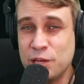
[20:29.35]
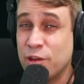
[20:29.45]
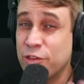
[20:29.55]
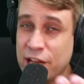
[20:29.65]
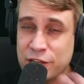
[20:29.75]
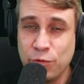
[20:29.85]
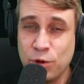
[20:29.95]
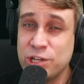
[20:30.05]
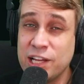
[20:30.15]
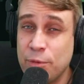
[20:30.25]
But thanks for
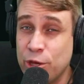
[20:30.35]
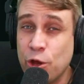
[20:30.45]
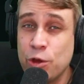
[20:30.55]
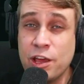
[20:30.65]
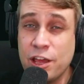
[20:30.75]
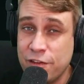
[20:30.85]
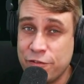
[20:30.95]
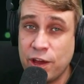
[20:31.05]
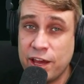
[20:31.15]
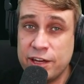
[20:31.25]
watching. Let me know if
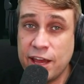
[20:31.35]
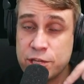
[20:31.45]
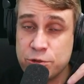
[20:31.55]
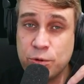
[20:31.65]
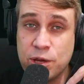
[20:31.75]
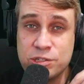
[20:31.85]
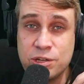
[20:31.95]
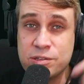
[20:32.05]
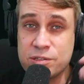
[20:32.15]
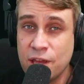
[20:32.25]
you've got any extra
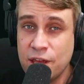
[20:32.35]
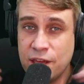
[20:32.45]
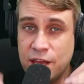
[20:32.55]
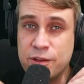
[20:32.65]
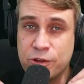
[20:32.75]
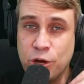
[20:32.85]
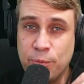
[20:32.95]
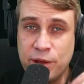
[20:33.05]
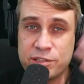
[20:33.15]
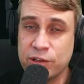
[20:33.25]
questions in the comments.